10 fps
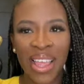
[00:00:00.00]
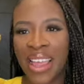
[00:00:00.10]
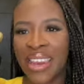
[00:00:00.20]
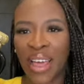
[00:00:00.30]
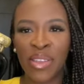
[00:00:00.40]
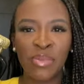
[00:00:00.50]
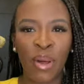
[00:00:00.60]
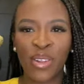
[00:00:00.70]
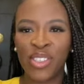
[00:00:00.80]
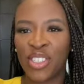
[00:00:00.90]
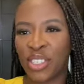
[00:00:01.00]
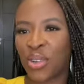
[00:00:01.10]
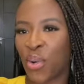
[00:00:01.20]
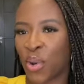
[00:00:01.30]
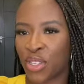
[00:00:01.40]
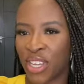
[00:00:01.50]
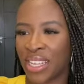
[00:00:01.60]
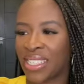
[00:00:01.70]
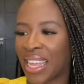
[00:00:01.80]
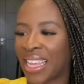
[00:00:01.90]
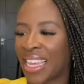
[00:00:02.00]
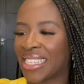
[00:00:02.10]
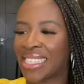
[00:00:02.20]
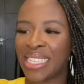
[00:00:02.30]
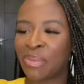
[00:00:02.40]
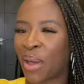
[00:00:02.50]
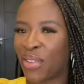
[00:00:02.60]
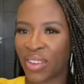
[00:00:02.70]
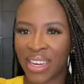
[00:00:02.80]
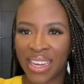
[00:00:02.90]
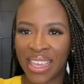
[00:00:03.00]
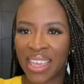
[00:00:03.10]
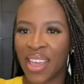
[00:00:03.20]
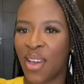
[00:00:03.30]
Now this bottle is just gorgeous, like it sits perfectly